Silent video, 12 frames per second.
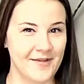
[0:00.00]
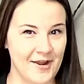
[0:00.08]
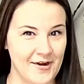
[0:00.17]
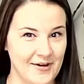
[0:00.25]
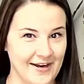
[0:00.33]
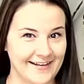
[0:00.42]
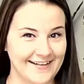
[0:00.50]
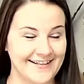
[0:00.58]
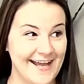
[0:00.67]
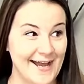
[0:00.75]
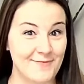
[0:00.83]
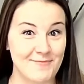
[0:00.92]
All right,
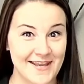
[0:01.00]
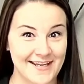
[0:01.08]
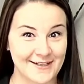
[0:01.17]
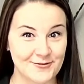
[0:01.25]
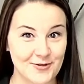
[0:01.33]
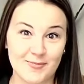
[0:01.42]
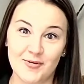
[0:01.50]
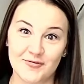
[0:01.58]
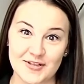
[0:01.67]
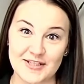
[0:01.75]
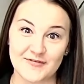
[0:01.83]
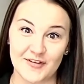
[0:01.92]
I may get in trouble for
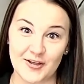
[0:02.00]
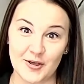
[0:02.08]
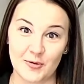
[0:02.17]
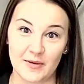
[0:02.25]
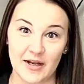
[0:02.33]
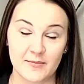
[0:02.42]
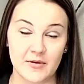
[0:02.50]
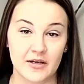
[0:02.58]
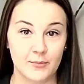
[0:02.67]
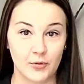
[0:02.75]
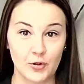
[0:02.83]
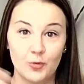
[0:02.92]
this video, but I'm going
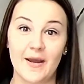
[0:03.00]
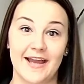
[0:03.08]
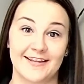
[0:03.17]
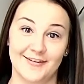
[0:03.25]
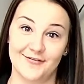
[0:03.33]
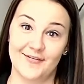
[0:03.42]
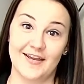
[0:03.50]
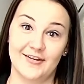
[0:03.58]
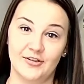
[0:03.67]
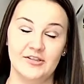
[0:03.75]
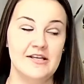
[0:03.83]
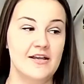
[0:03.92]
to pull back the
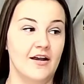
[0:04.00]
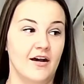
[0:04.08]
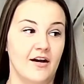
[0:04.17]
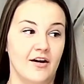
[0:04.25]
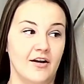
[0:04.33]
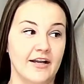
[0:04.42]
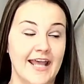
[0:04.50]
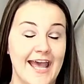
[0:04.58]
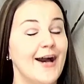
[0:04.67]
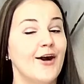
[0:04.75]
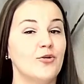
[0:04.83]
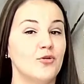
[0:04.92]
veil on
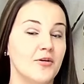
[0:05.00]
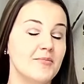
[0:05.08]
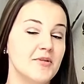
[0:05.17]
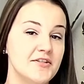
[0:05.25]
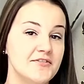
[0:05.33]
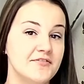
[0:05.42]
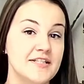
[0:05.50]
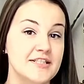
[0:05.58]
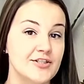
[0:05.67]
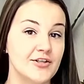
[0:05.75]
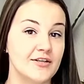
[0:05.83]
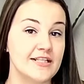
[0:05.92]
how criminal defense
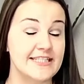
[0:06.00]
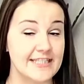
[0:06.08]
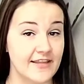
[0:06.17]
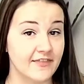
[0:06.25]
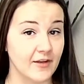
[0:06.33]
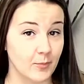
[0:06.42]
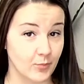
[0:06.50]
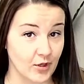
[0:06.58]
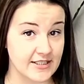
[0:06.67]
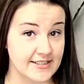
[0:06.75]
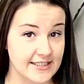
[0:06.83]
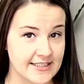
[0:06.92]
attorneys set their
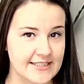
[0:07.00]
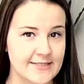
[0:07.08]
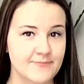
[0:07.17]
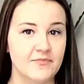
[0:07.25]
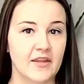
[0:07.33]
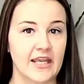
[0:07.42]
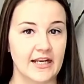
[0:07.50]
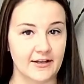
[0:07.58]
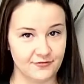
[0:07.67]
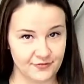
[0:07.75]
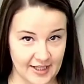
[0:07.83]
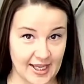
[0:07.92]
prices in a
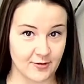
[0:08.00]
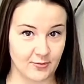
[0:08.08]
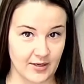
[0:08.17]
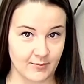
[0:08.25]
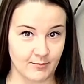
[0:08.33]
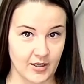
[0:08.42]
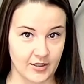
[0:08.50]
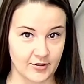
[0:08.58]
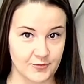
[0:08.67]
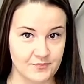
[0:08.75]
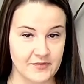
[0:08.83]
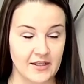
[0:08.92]
flat rate model.